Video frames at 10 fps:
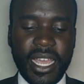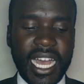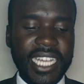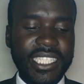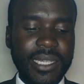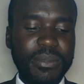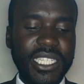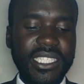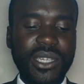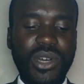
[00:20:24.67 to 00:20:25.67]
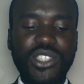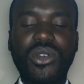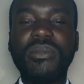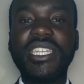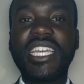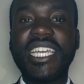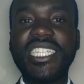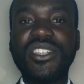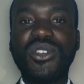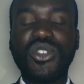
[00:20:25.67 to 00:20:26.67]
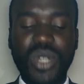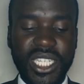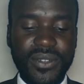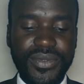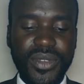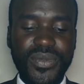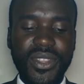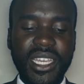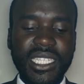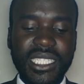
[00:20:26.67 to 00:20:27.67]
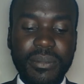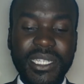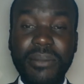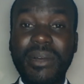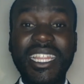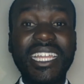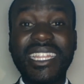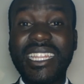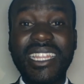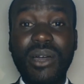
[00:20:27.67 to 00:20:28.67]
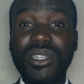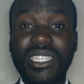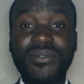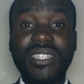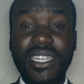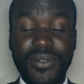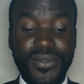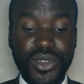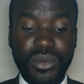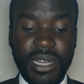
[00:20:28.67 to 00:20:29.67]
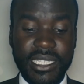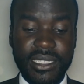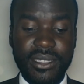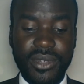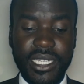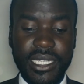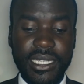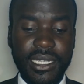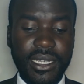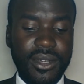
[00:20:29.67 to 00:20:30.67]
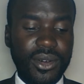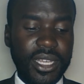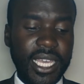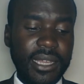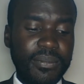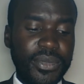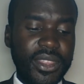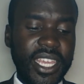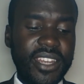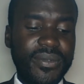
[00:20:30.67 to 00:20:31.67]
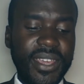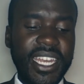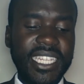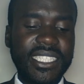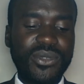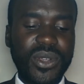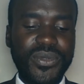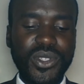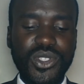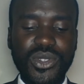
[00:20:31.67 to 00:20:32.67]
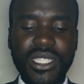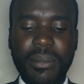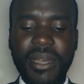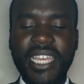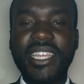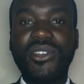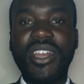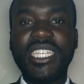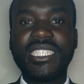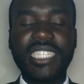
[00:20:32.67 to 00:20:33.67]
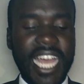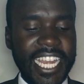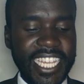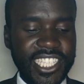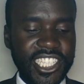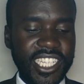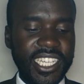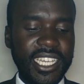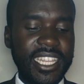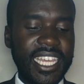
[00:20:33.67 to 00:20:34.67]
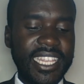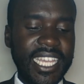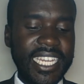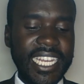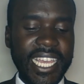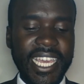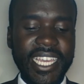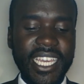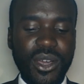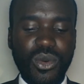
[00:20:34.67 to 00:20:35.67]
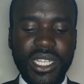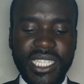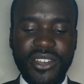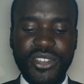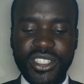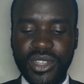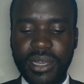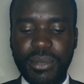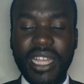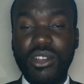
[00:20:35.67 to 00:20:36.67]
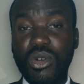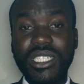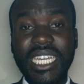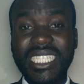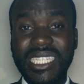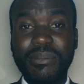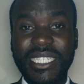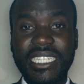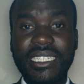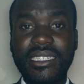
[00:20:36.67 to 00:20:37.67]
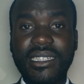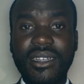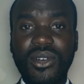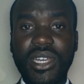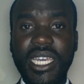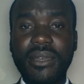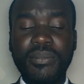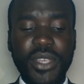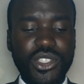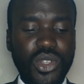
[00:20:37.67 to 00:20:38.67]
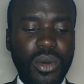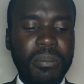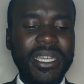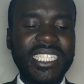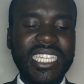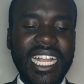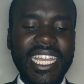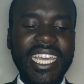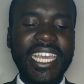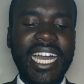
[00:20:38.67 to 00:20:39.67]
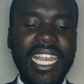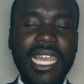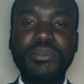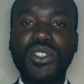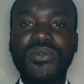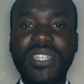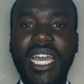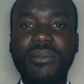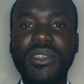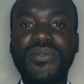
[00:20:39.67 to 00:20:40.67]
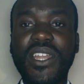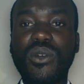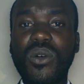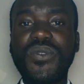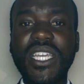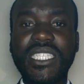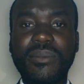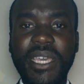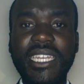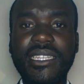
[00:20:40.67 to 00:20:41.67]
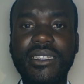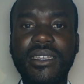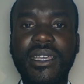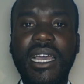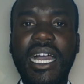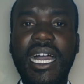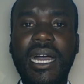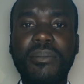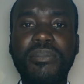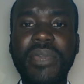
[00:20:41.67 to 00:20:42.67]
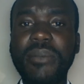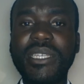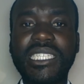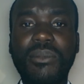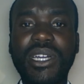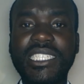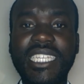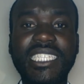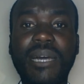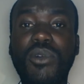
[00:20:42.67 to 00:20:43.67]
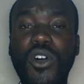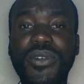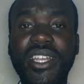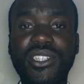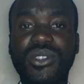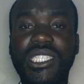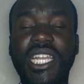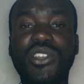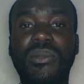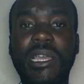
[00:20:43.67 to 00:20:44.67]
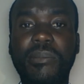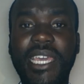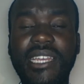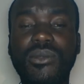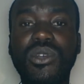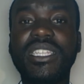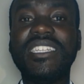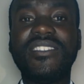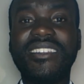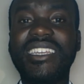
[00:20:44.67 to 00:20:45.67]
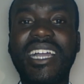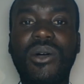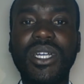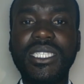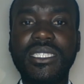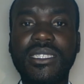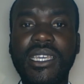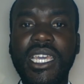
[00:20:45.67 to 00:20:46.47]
Acceptance was communicated on 25th September. That was after a few months, really. Okay. The defendants refused to supply the grains, alleging that the delay was unreasonable, and court accepted. Okay. So basically, a lapse of time. If an offer is met, maybe someone says, I'm offering to sell you my pen within 3 hours.